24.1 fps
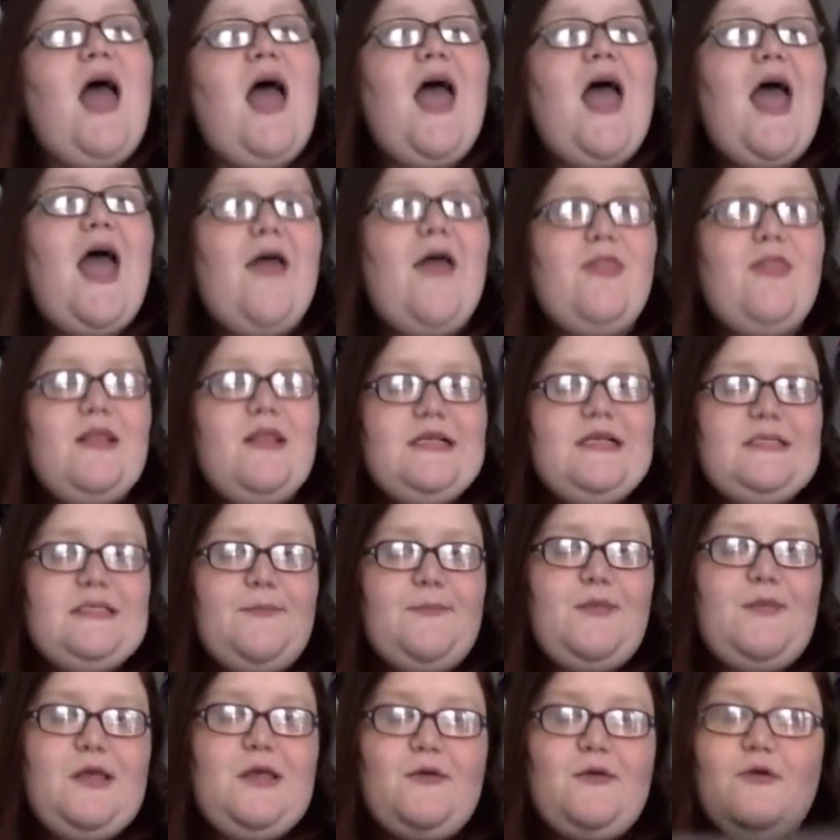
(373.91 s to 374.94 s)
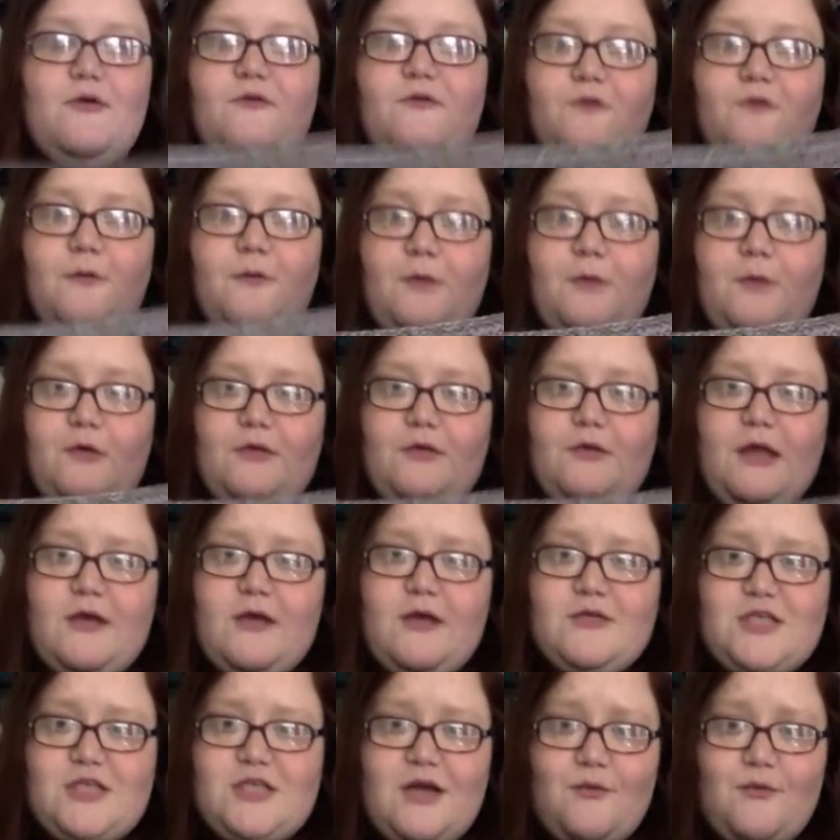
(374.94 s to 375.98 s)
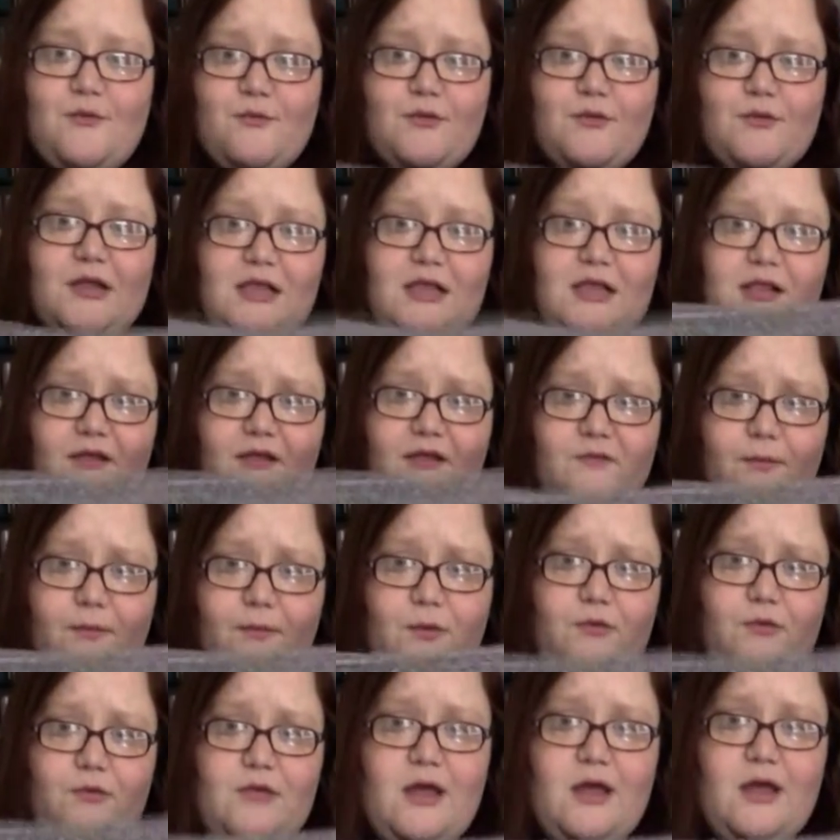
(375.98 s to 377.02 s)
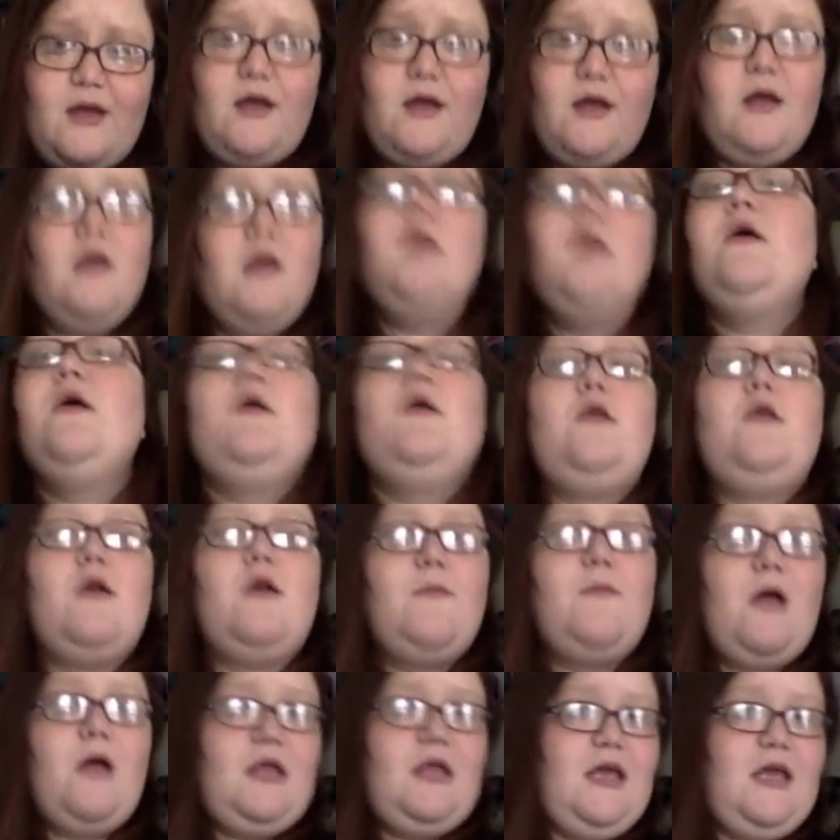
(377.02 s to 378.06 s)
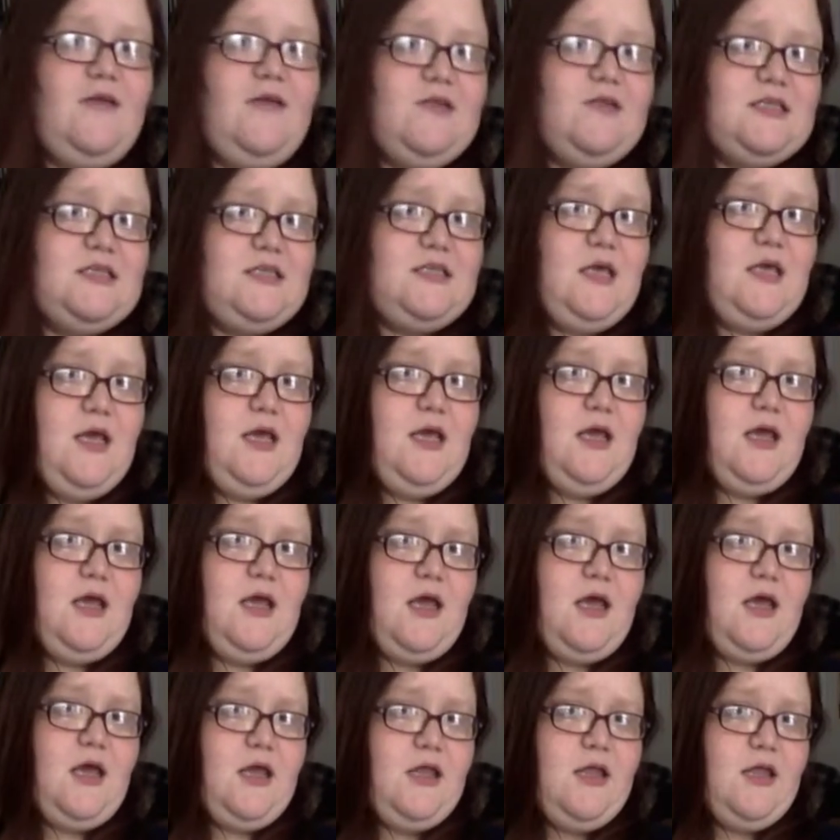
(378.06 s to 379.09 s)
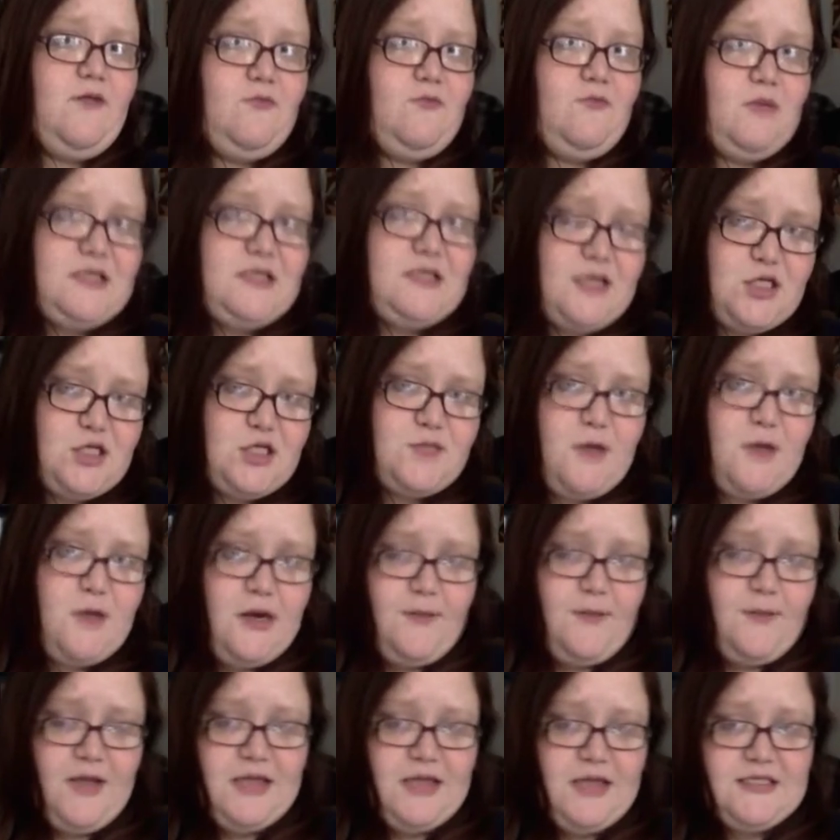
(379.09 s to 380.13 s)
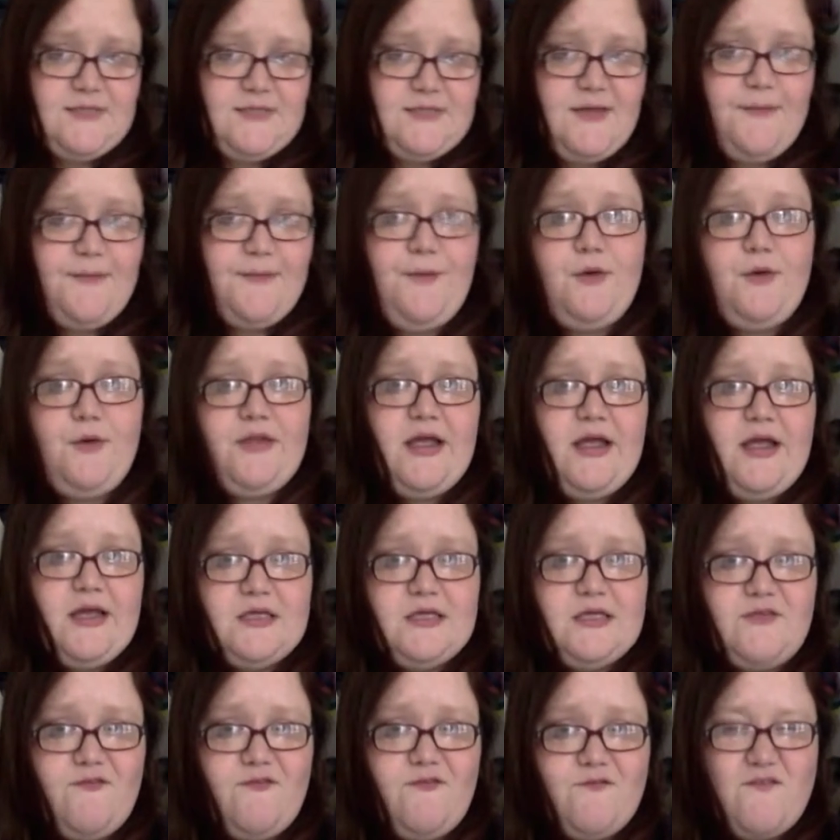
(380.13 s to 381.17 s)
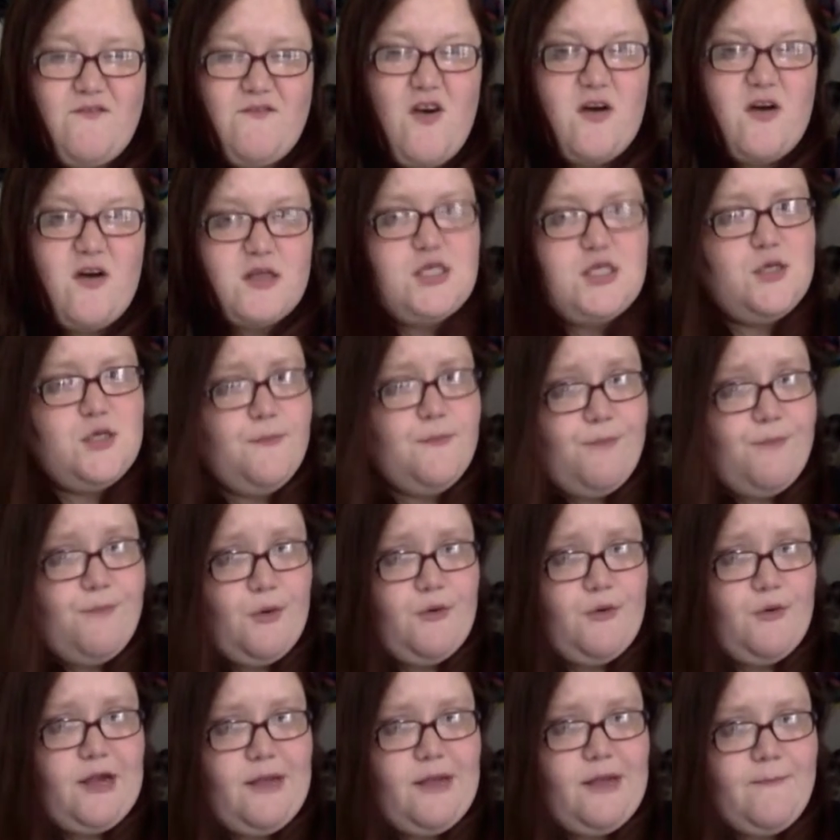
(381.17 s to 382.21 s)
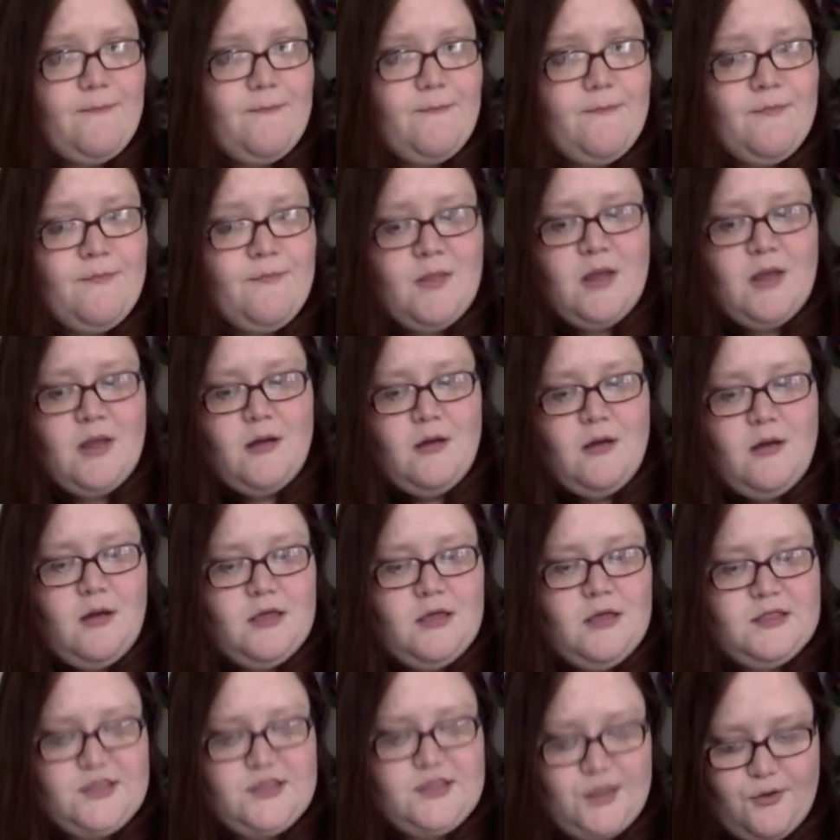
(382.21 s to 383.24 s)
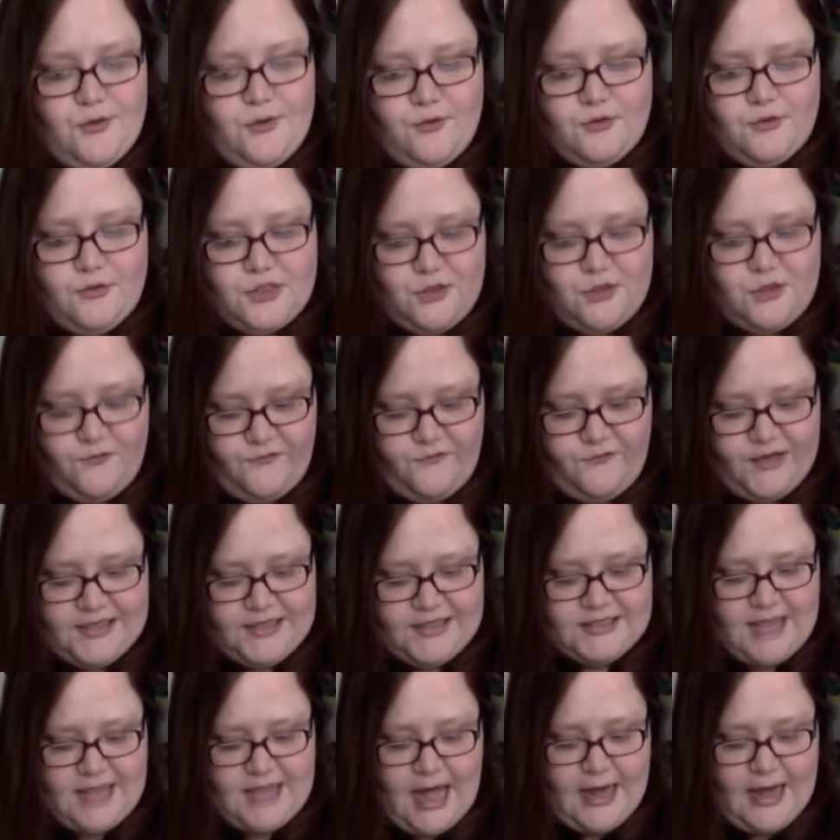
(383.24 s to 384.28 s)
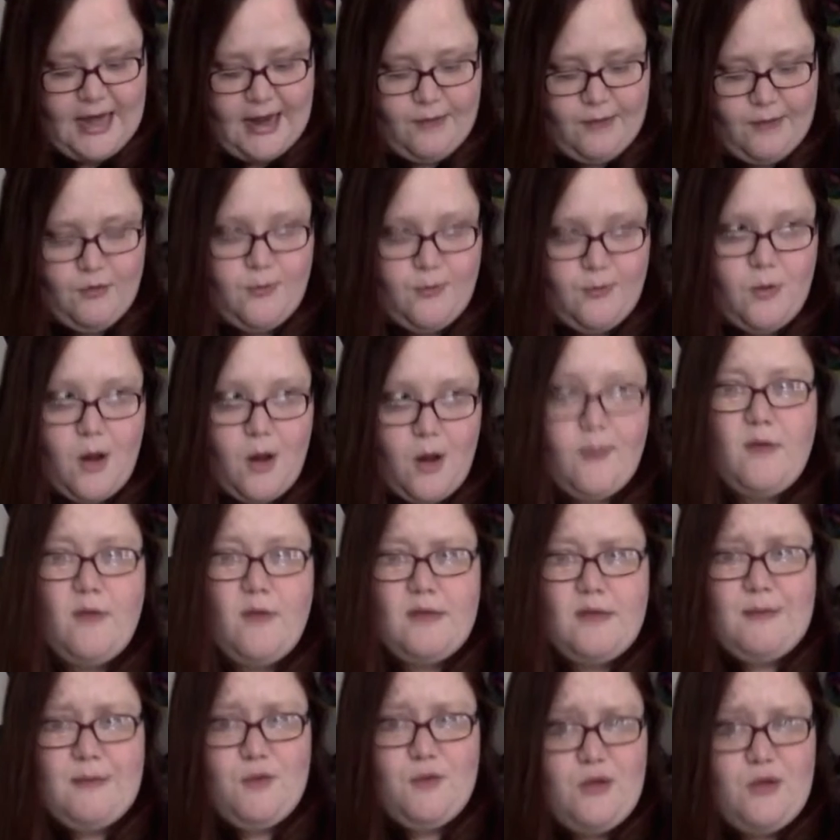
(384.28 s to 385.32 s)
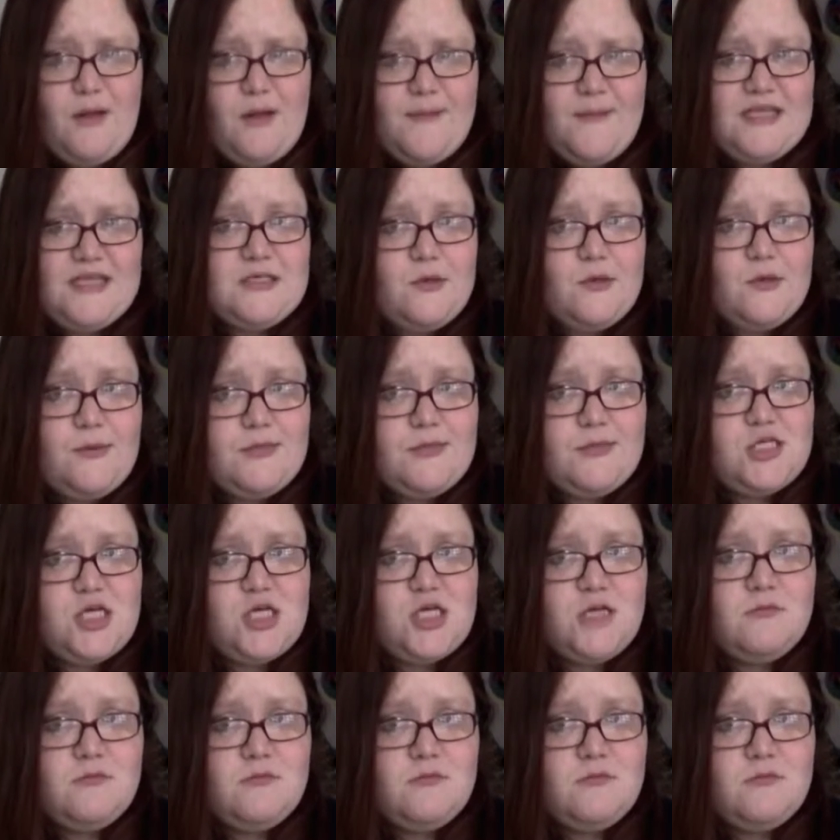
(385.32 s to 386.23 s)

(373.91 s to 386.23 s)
And this beautiful boat neck, which I really love the boat neck. You can probably even see kind of once I just put it up against me, the boat neck is far too boaty. So to fix that, I will probably pull out my sewing machine.